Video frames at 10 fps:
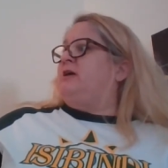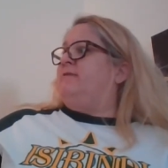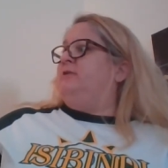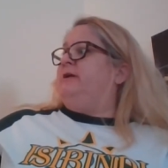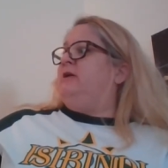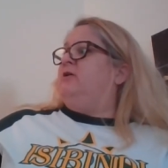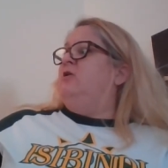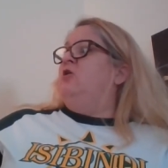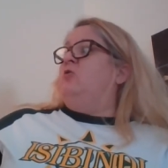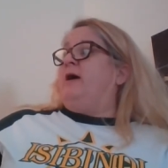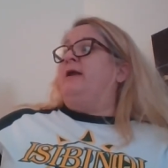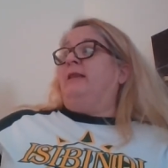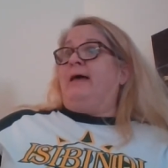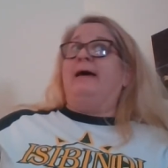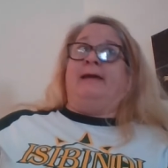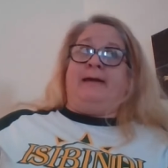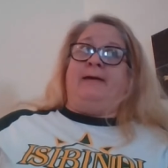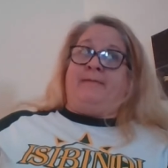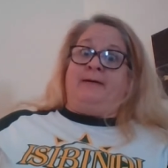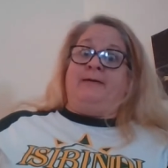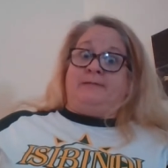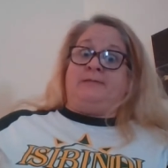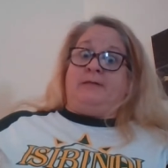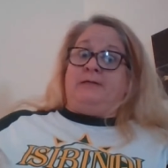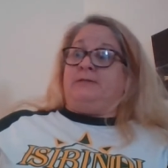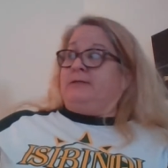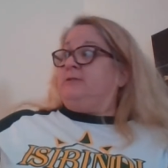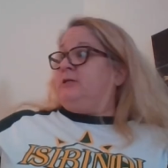javelina, who had a lot of hair on his chinny, chin,